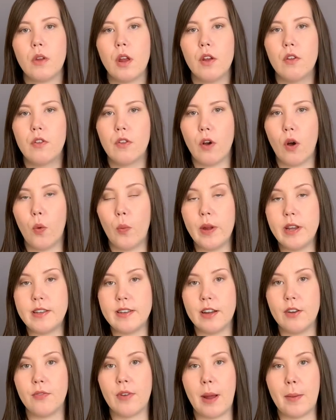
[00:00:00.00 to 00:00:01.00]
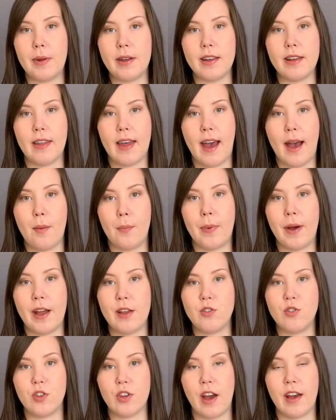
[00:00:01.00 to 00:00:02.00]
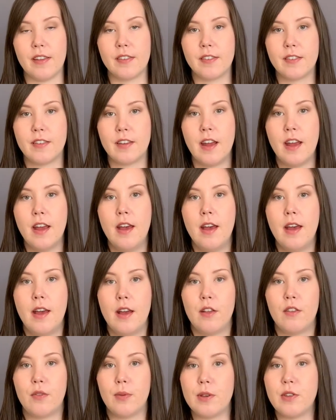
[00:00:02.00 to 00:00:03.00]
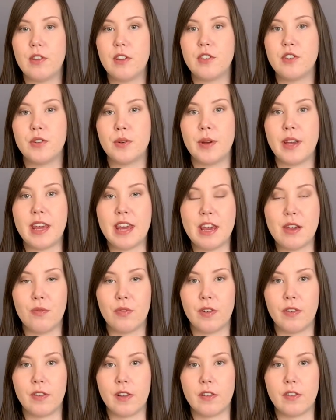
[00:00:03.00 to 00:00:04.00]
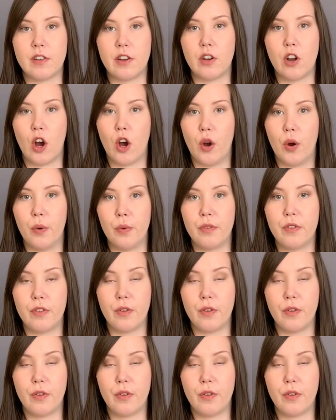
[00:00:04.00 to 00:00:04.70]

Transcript: So we did remedy that by just switching to a heat resistant hose.